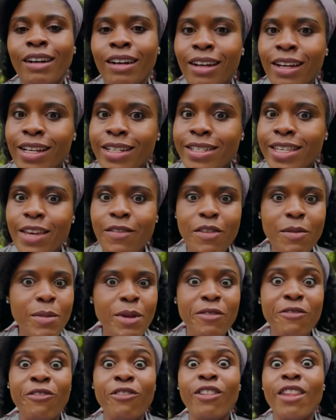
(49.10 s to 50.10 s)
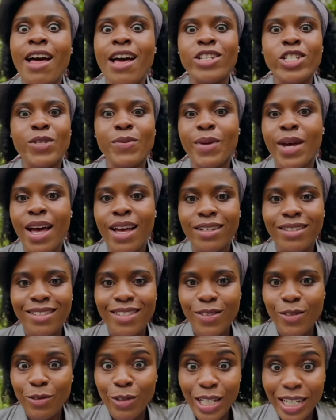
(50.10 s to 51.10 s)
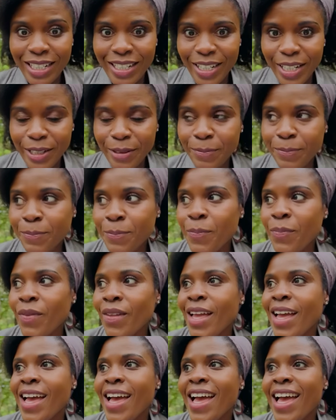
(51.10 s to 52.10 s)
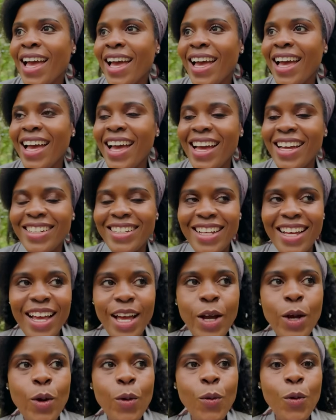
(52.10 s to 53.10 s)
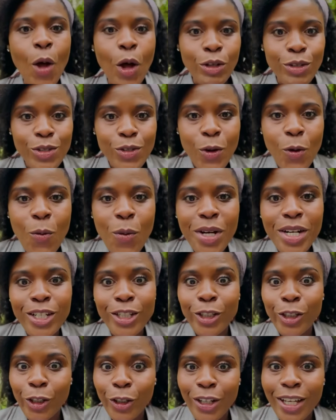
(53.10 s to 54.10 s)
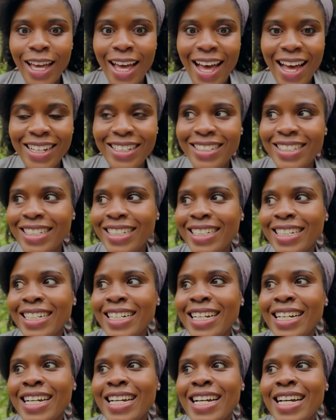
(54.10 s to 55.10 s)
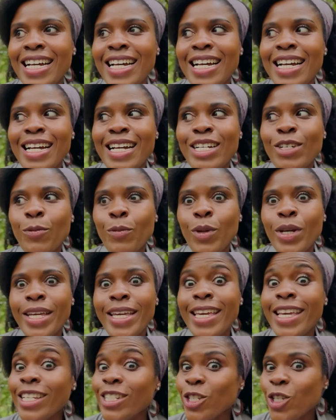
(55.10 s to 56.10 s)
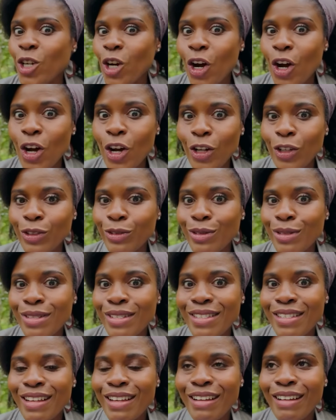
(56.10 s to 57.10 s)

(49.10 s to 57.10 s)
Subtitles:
It's giving me flashbacks, really. And we also want to look at King Charles